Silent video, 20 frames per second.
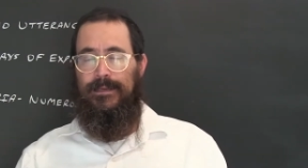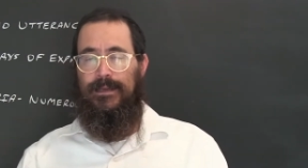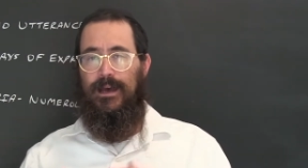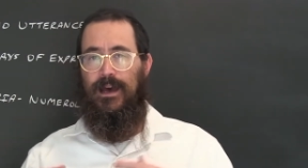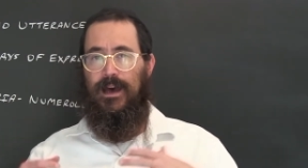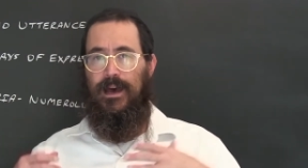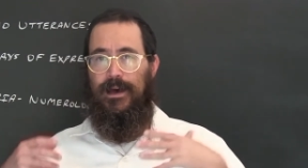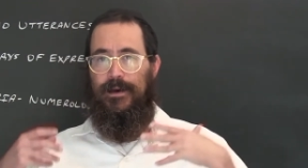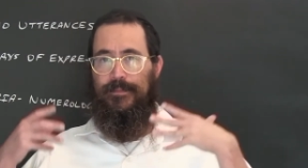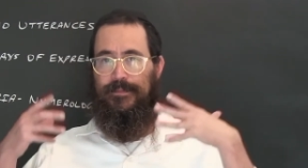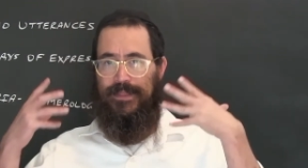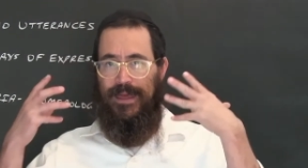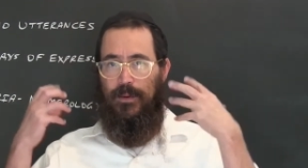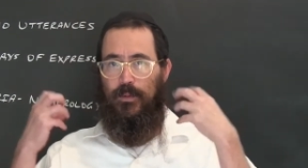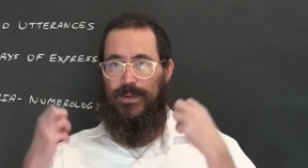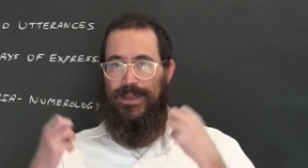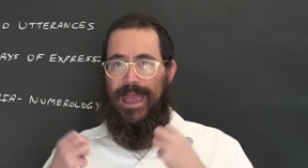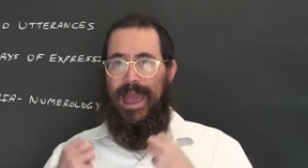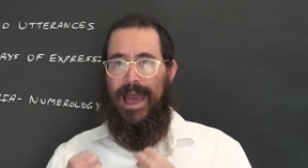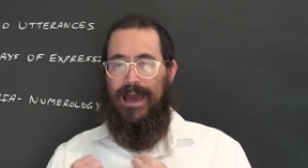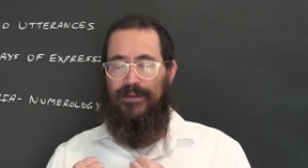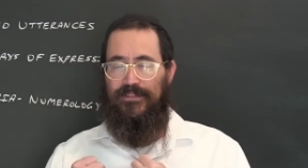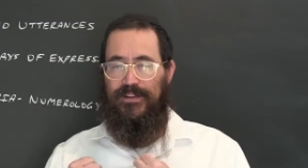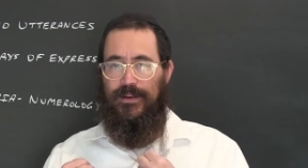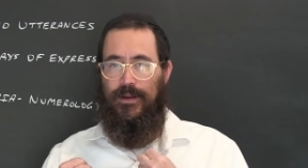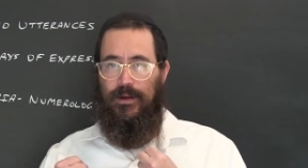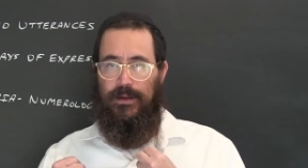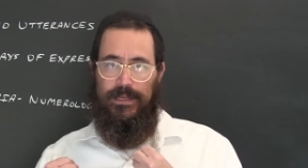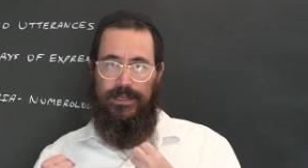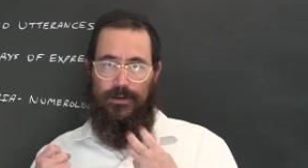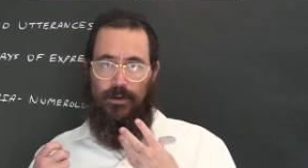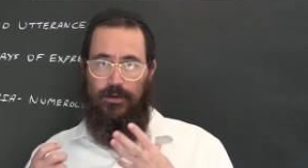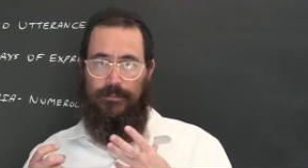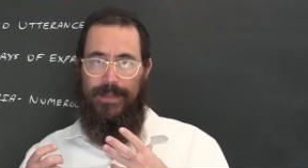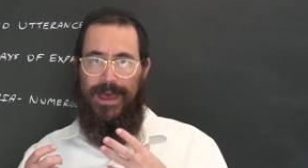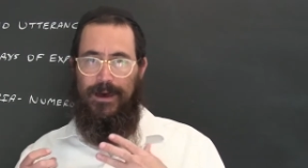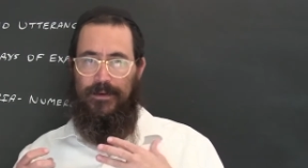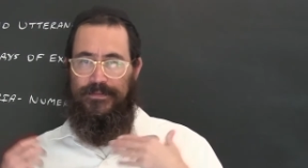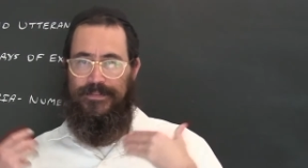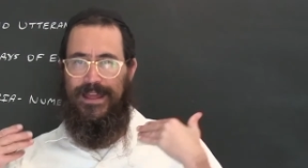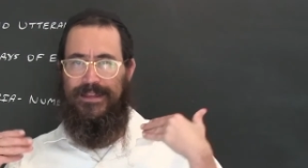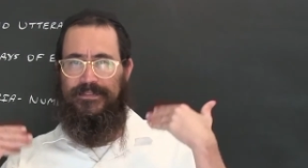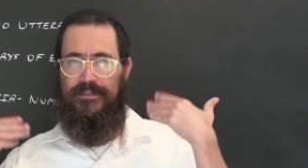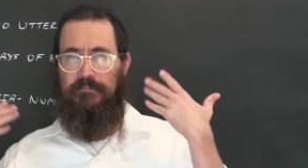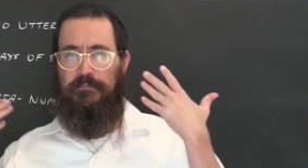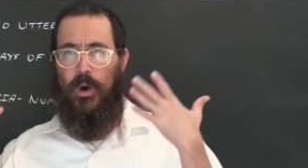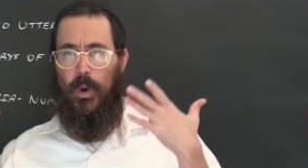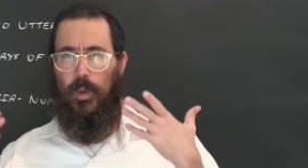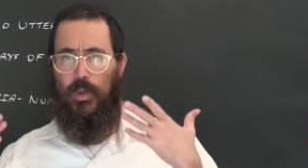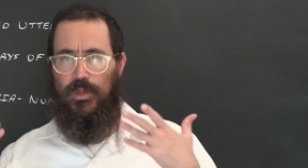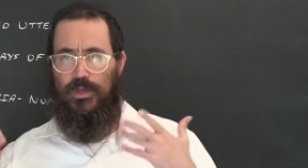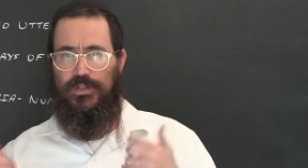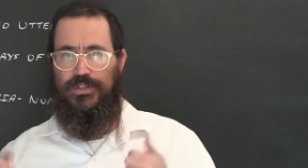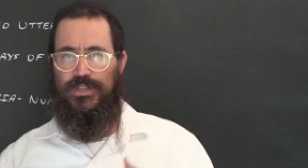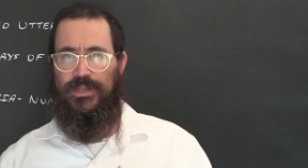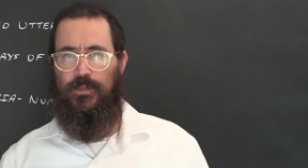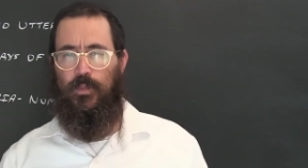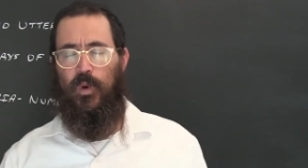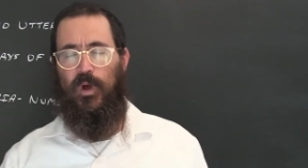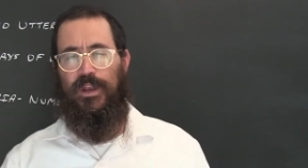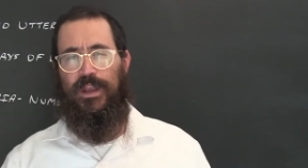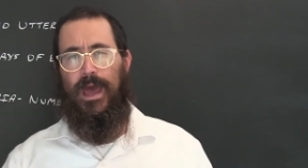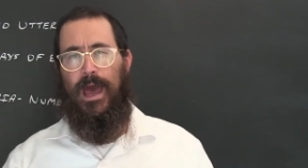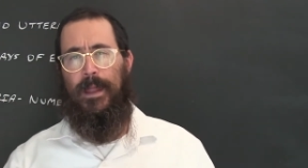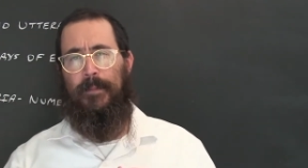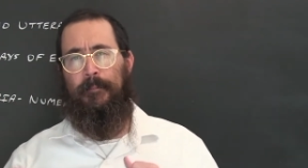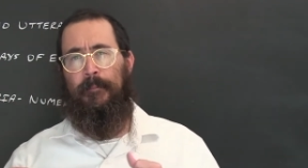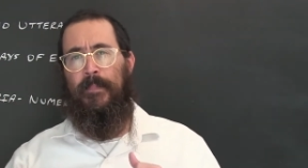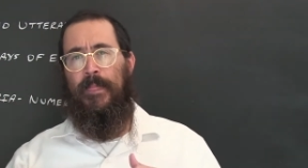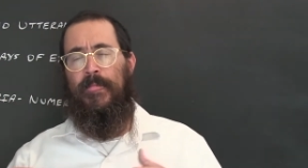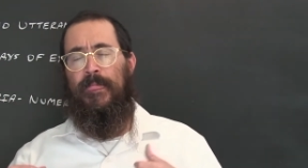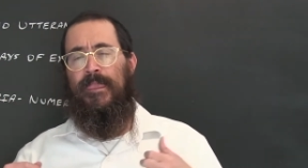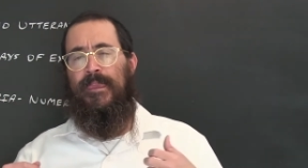uh, that we have in our, in our mouth, not the molars and whatnot,